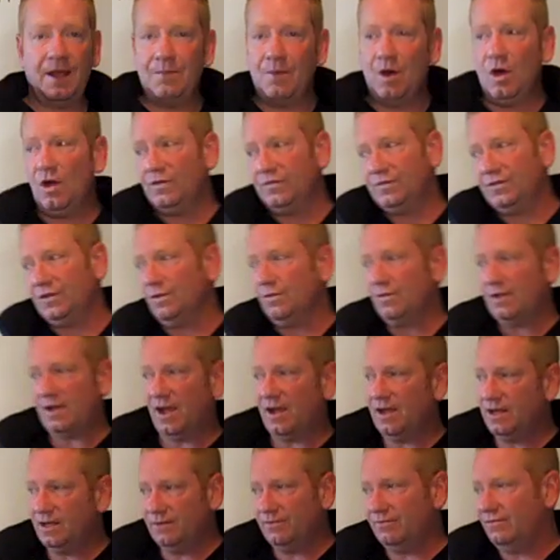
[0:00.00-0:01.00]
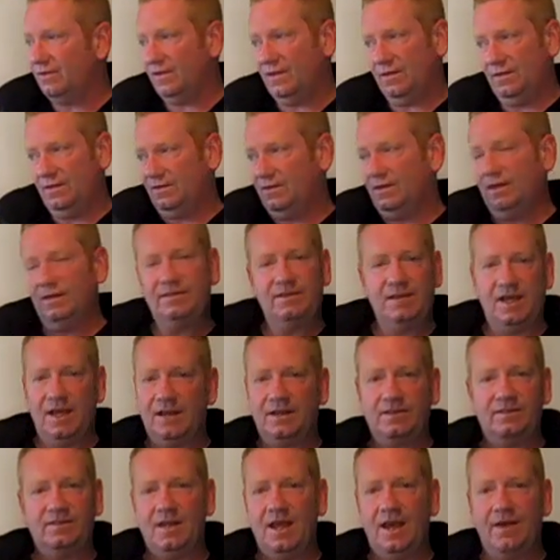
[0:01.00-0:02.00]
I'm also kind of a
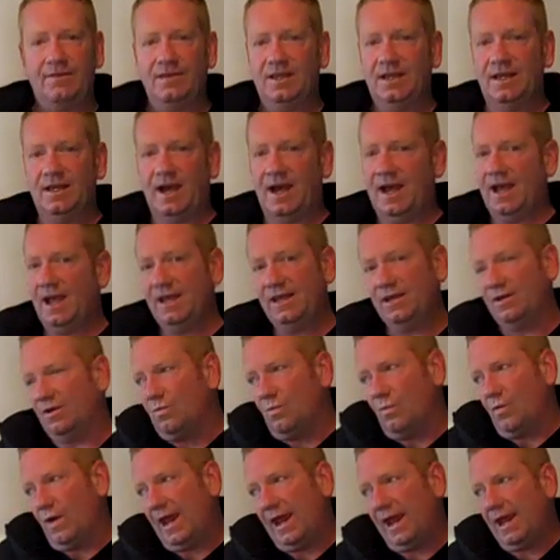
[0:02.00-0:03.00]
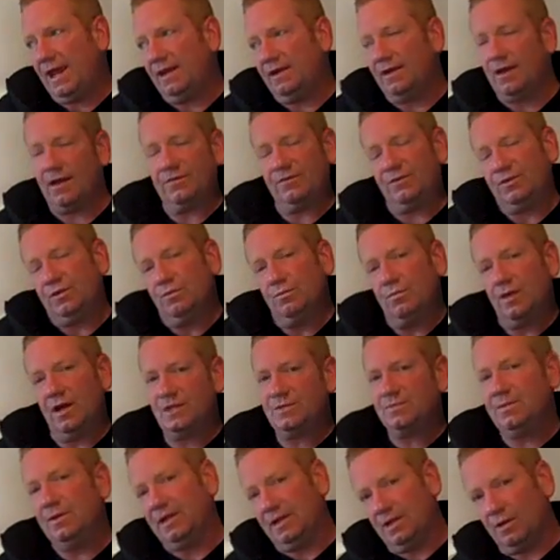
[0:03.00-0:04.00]
tech-savvy guy in a way, not too
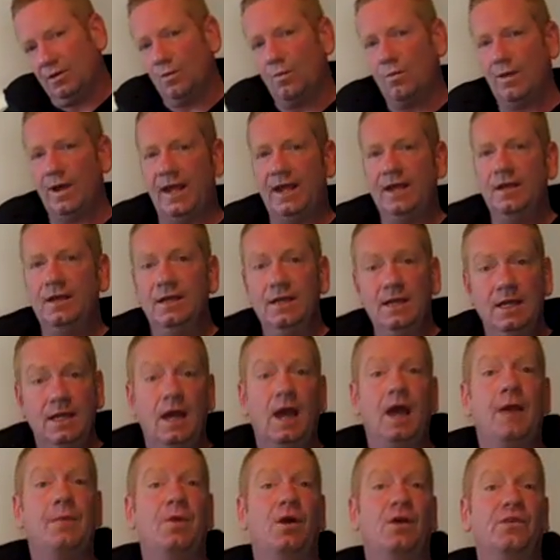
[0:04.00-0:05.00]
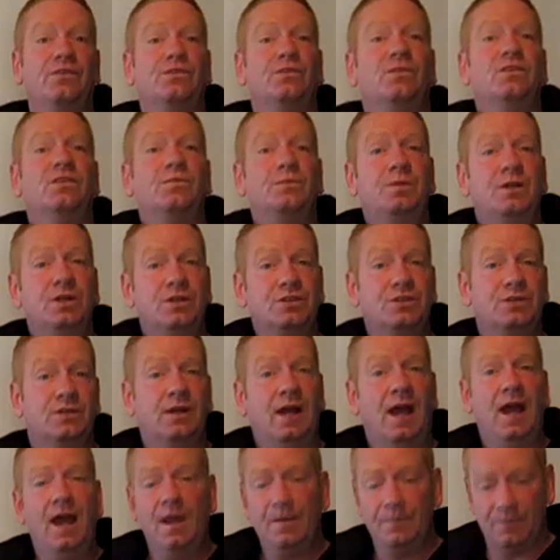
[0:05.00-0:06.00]
much, but in a way. I'm also a spiritual
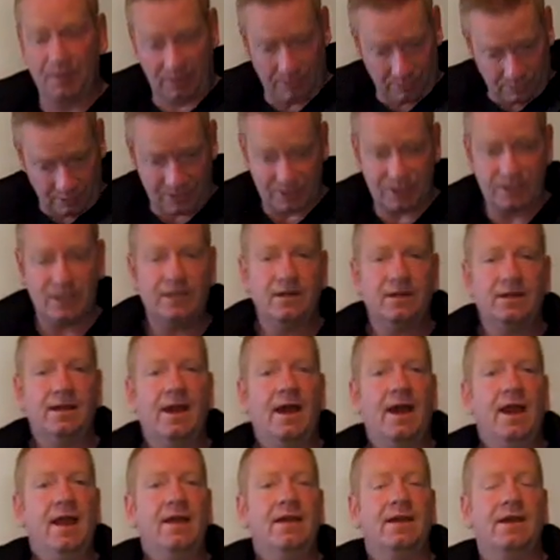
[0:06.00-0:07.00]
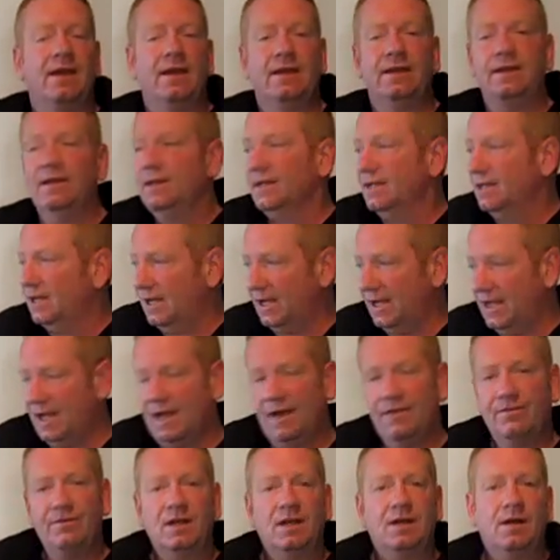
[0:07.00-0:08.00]
guy. I'm a Christian guy. I
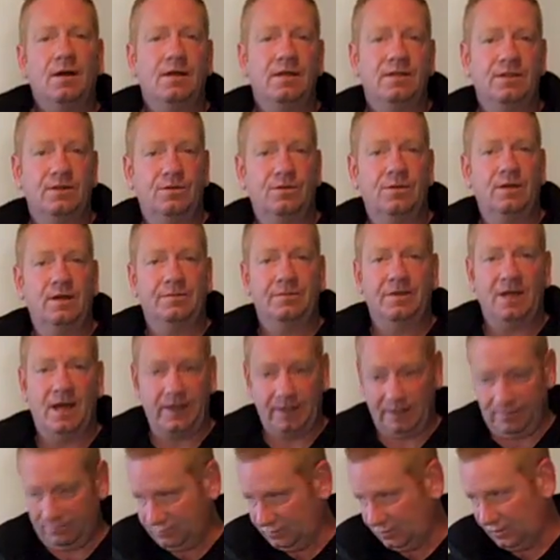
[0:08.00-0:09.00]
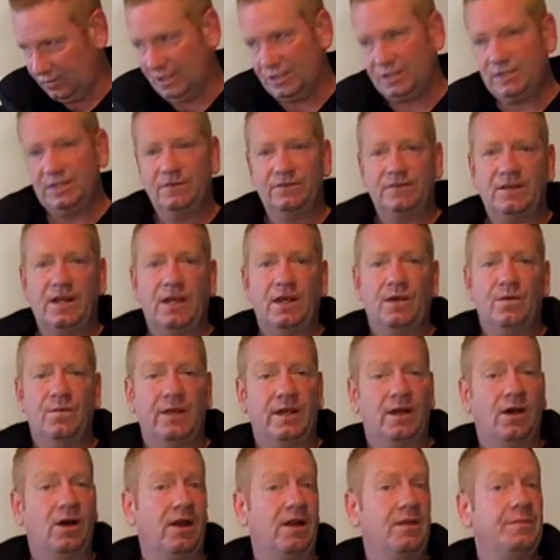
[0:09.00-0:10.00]
have I've got a Christian side
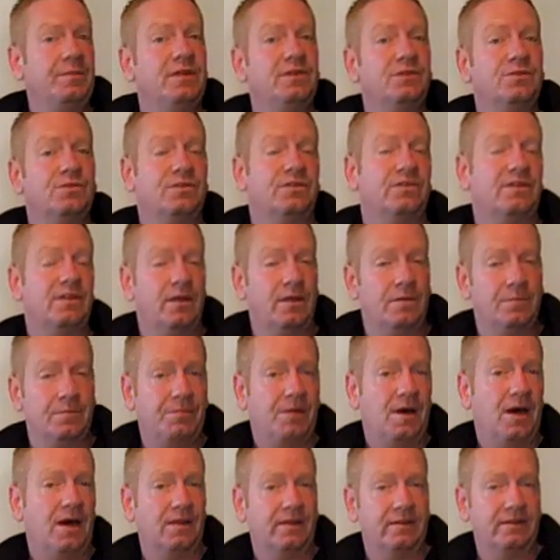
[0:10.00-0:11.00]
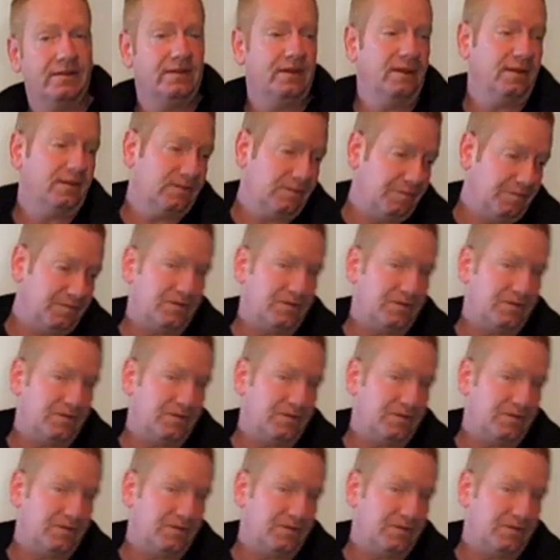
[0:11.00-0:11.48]
going on. I'm interested in politics.